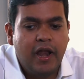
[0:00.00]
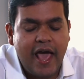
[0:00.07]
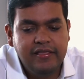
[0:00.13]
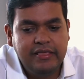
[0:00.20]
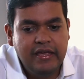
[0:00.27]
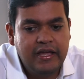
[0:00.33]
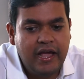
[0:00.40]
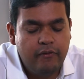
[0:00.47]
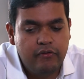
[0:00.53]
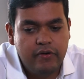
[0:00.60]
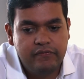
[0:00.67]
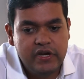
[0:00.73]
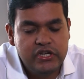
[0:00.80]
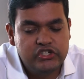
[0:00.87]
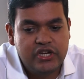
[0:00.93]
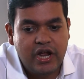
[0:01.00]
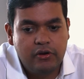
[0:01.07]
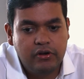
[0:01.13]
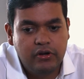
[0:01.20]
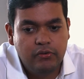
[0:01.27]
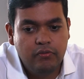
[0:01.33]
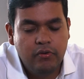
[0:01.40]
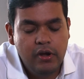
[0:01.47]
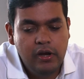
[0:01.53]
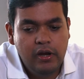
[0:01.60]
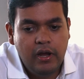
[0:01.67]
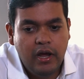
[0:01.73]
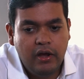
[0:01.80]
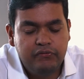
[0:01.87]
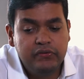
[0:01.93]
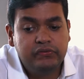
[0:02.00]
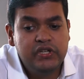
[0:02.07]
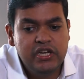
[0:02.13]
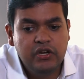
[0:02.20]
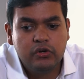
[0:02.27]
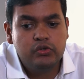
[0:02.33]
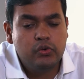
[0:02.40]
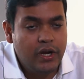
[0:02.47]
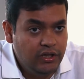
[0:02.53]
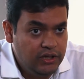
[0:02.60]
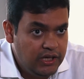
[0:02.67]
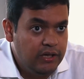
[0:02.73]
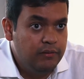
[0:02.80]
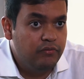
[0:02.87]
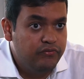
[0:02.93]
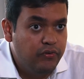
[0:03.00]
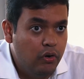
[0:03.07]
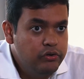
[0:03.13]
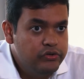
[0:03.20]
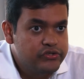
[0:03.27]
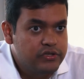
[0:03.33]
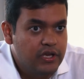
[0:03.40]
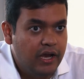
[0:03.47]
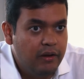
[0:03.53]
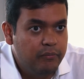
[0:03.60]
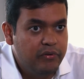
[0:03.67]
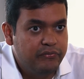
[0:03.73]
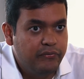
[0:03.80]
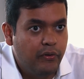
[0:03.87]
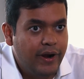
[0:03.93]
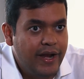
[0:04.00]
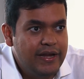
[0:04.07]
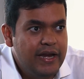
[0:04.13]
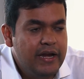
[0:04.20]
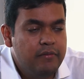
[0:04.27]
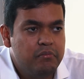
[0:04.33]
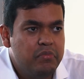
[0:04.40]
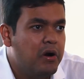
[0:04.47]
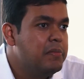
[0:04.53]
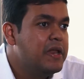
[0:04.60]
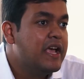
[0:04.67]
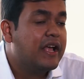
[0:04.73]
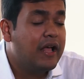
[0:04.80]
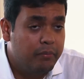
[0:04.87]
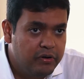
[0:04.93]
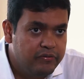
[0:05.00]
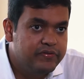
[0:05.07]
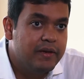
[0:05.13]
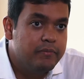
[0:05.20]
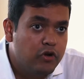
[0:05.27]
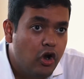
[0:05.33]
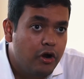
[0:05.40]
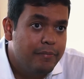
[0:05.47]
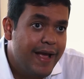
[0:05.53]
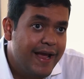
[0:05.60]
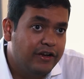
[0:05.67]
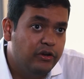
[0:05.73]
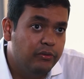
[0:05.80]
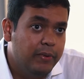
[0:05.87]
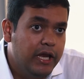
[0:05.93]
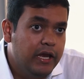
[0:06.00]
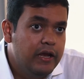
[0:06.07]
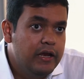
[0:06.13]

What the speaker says: I think I would have reached out to 15 or 20 folks before I did. Probably a couple of them got back to me.